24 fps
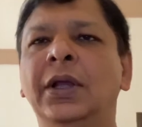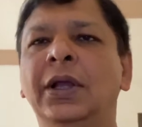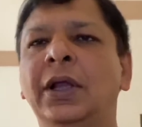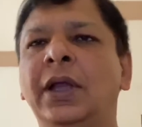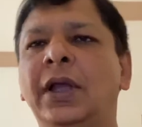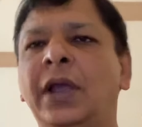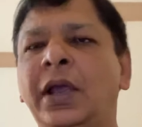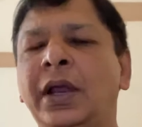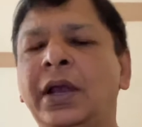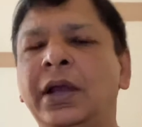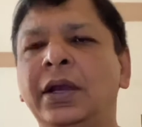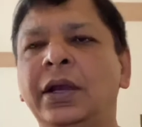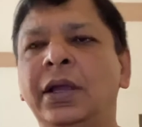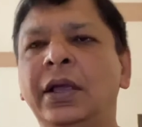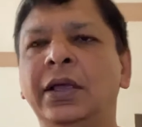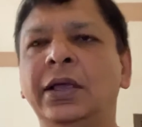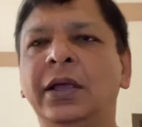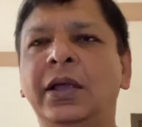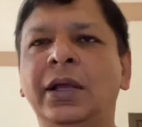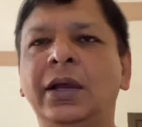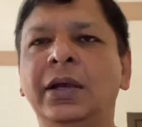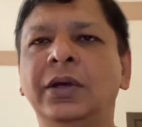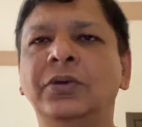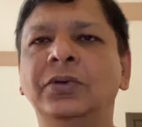and
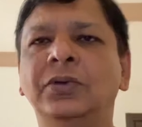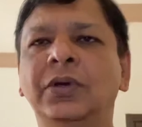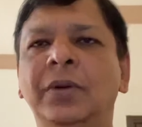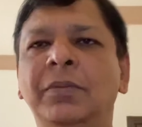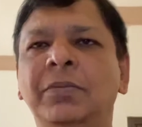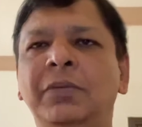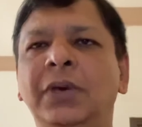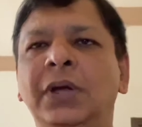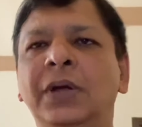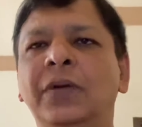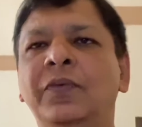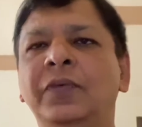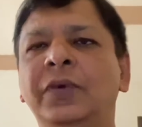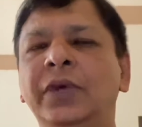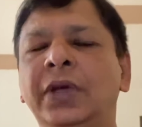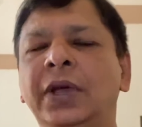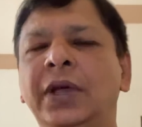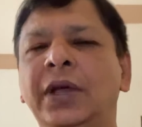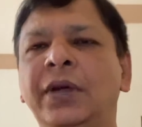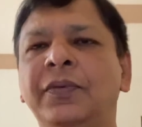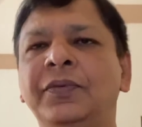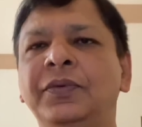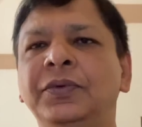in UML we have